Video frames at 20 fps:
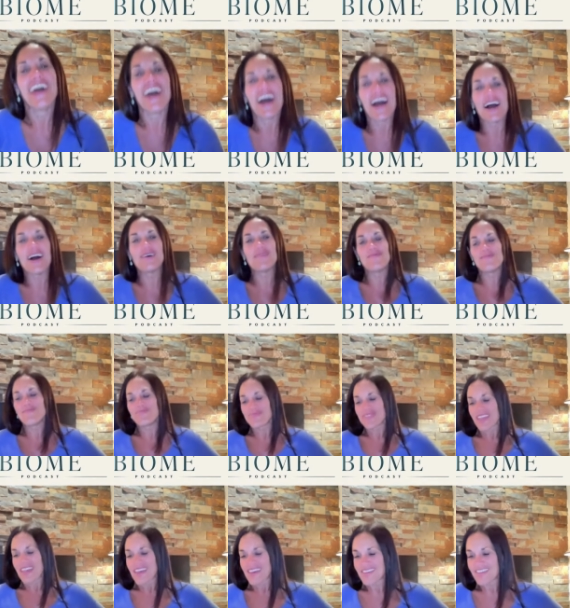um,
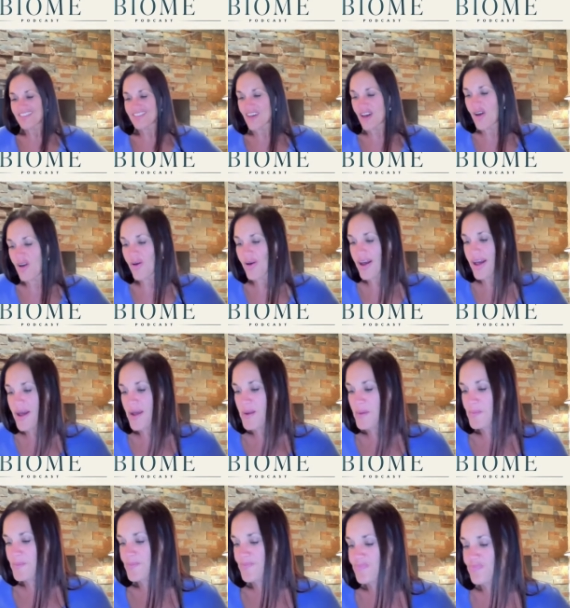so,
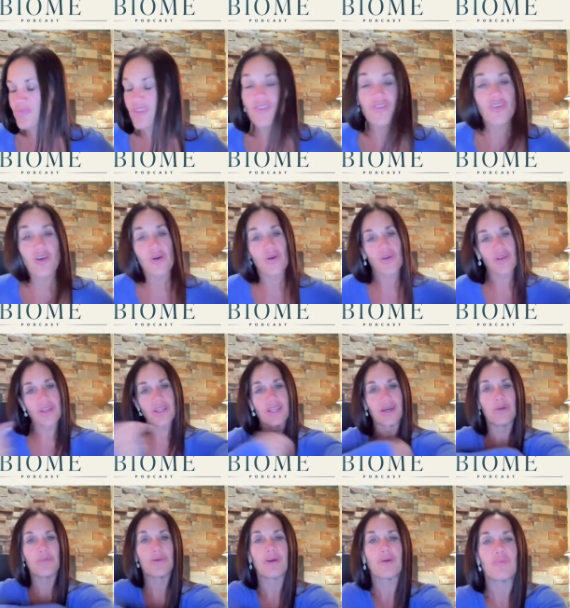um, so, you
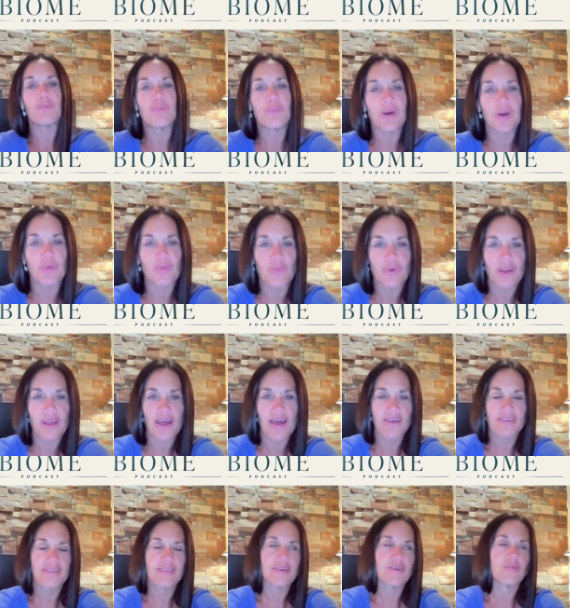know, but, but
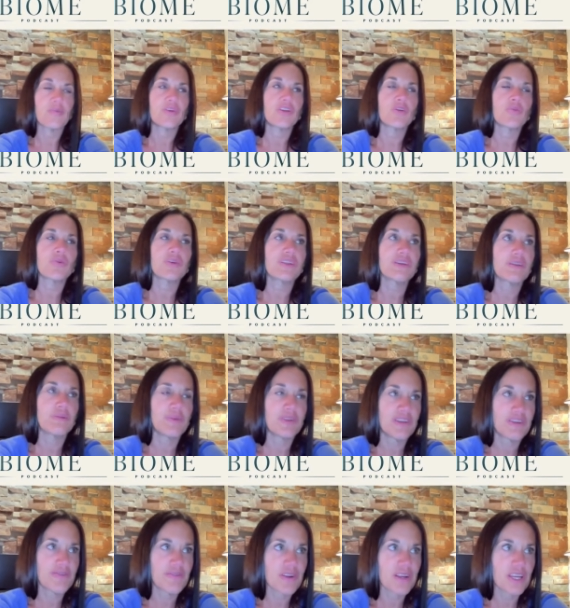as a, when you're willing to be
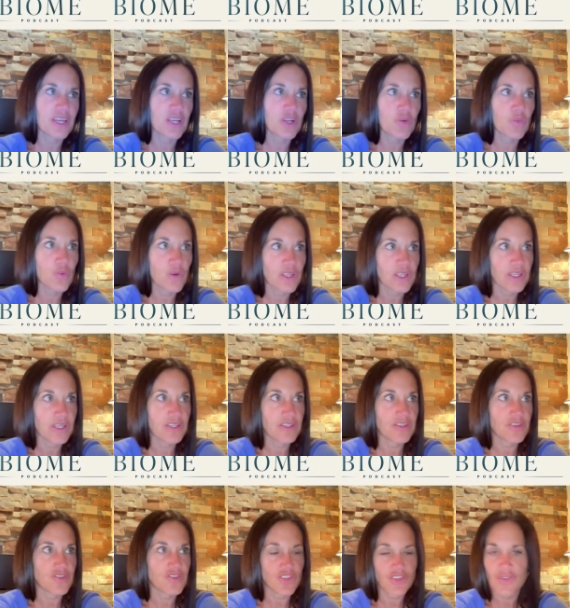different, you're willing
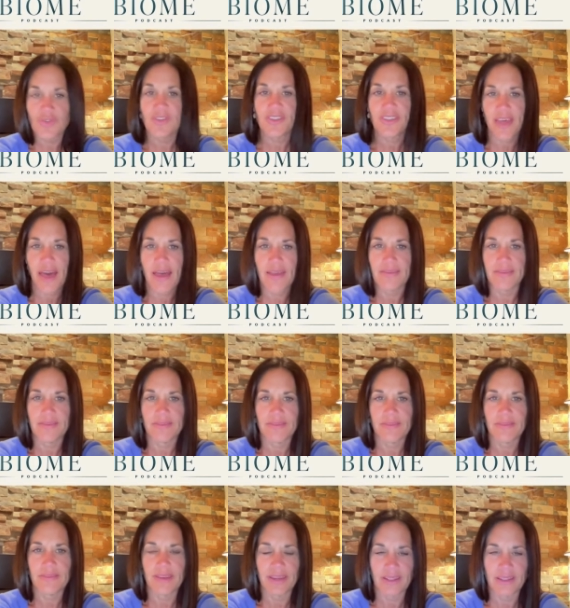to choose that
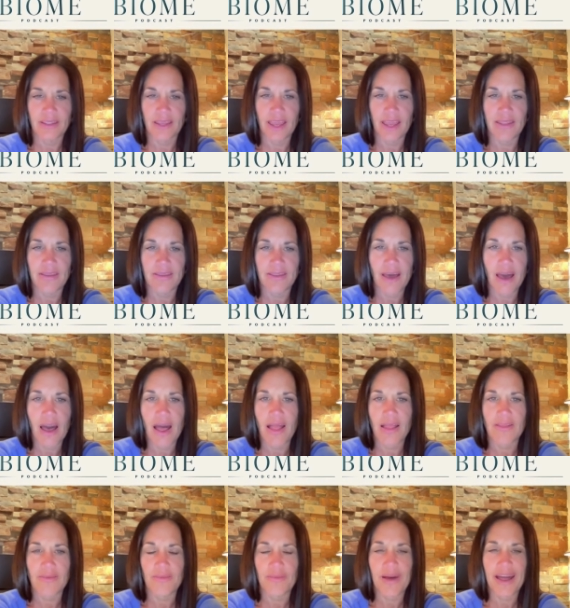and, and
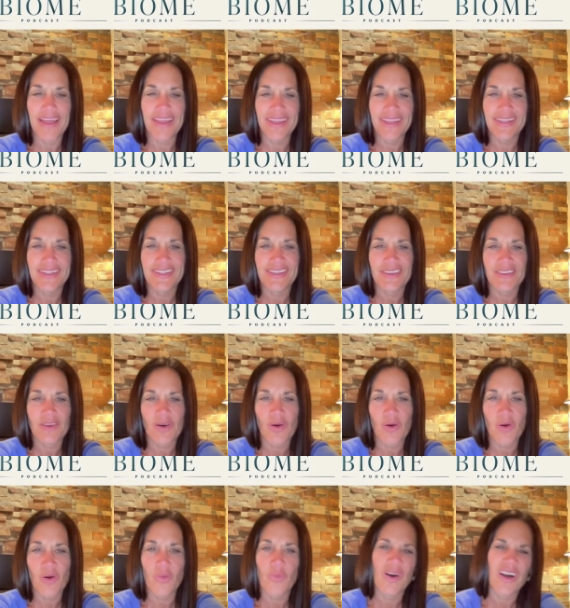not buy into the
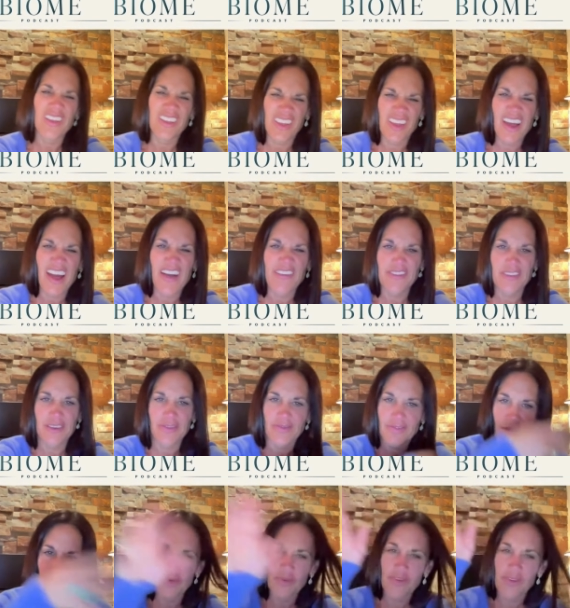whole, well, you have to
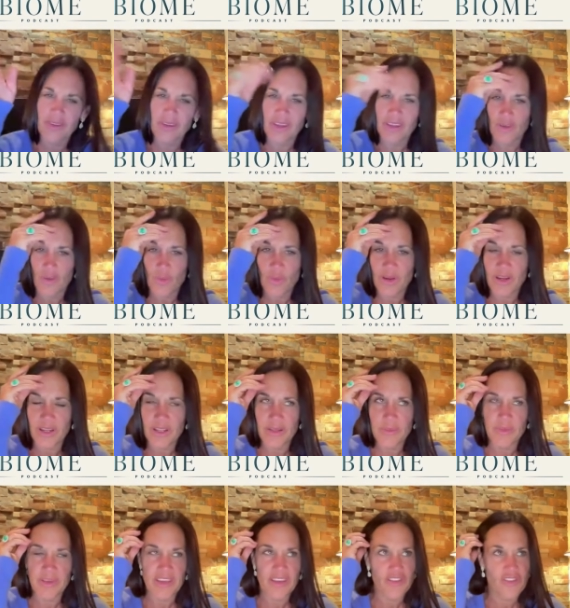vote either
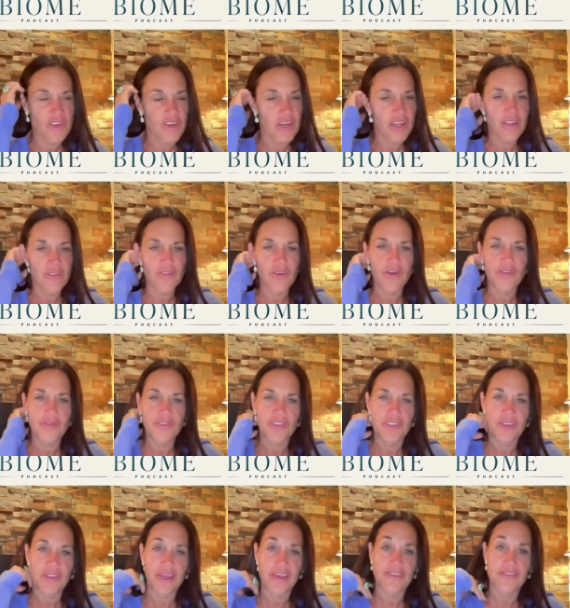one because you got to vote for
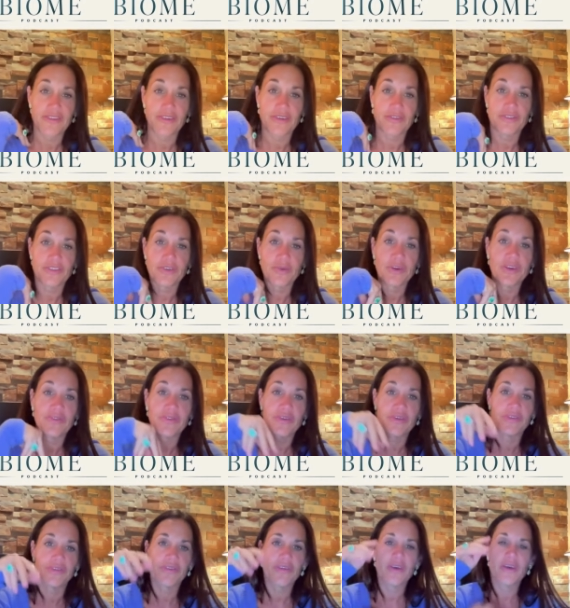the lesser of two
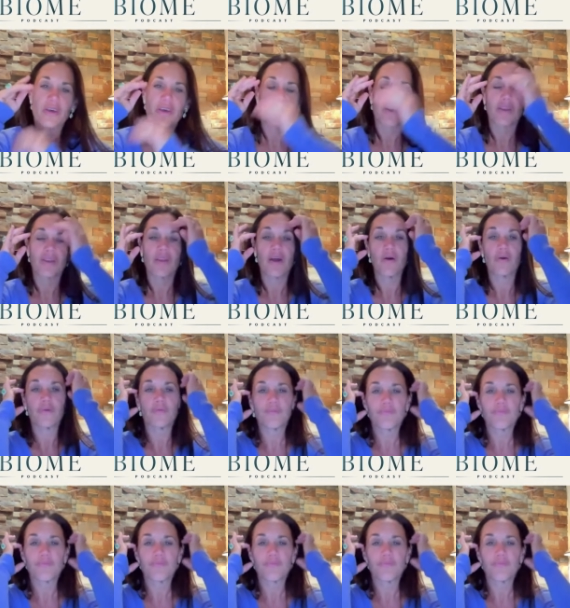evils. No,